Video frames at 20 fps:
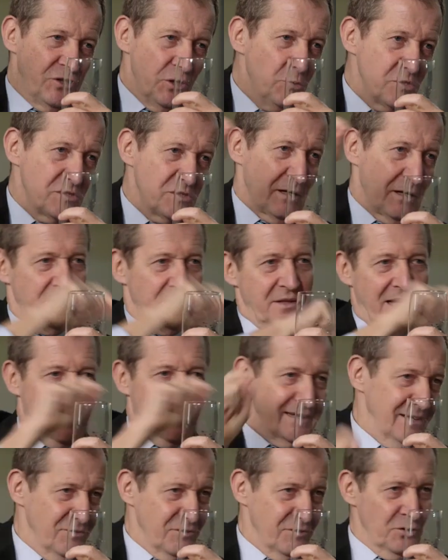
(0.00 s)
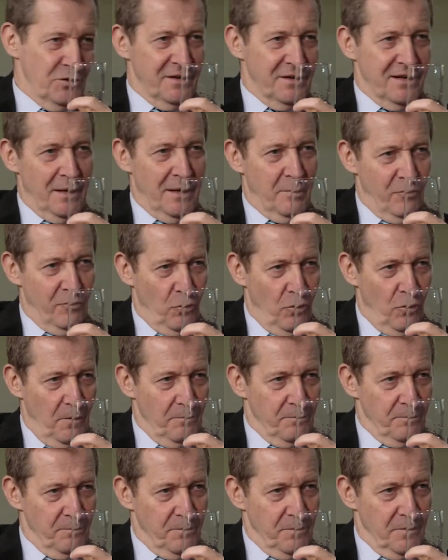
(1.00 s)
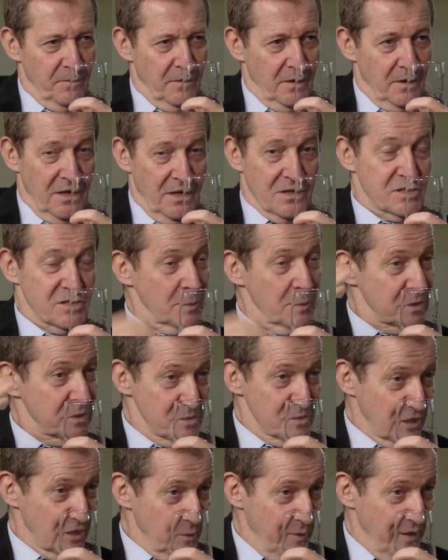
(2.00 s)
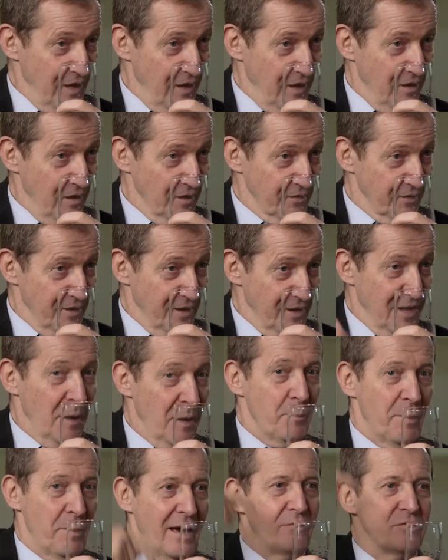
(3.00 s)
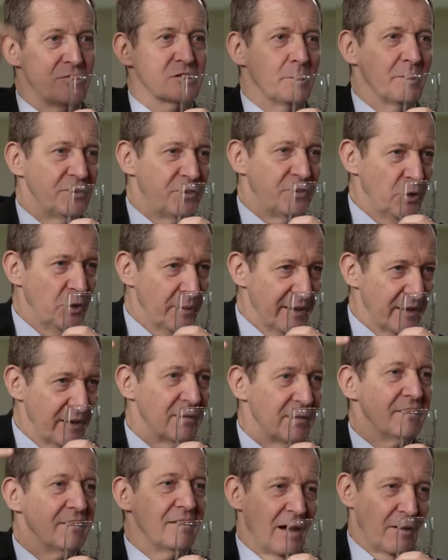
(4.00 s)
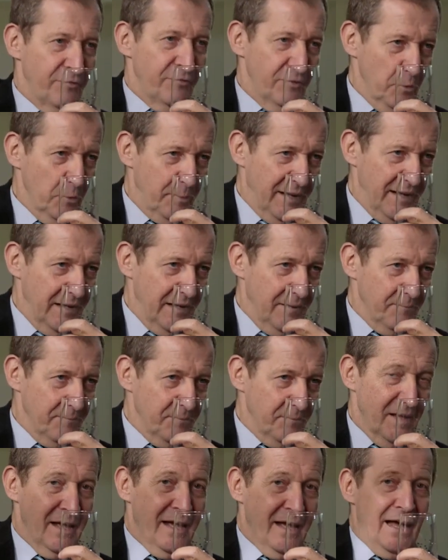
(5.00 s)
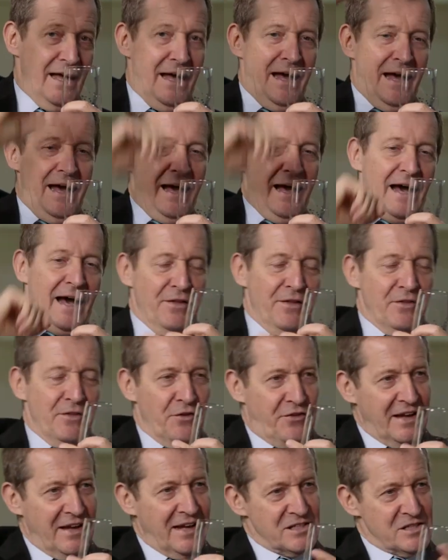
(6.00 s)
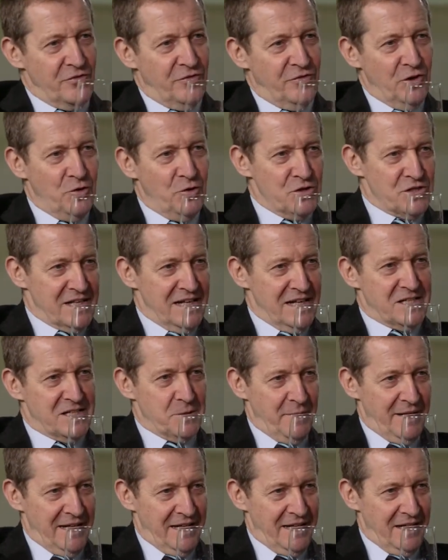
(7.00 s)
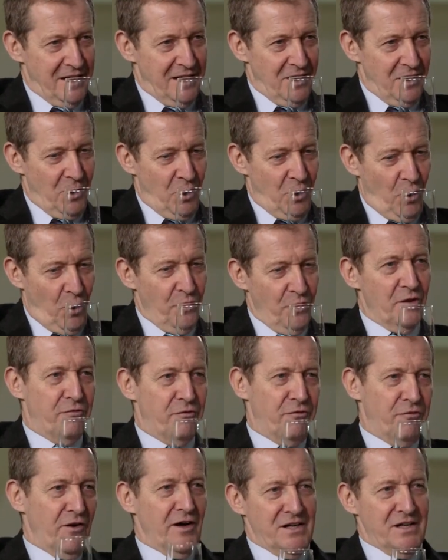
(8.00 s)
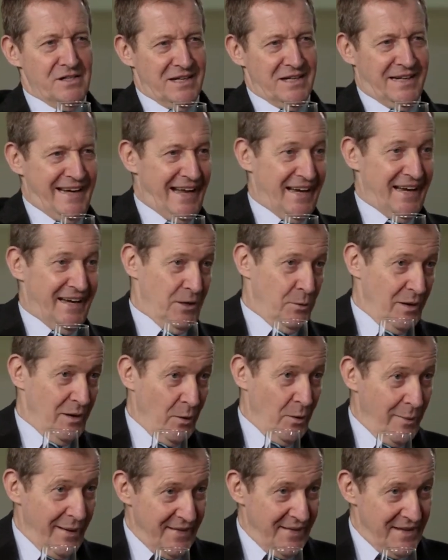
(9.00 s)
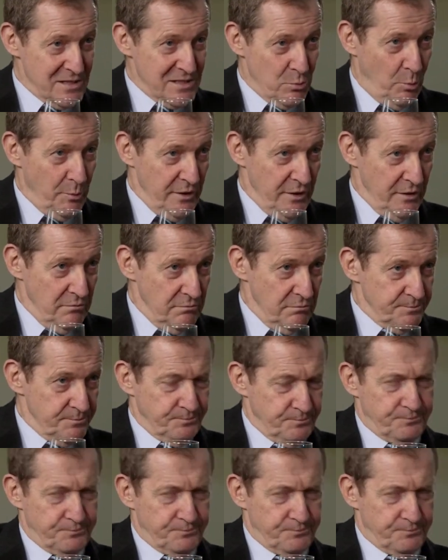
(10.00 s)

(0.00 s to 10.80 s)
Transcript: do something that I didn't do the day before. And sometimes it can be hard, but every time I do it, I feel better. And the thing is, if you'd have said to me on the flight to Canada when I met this woman,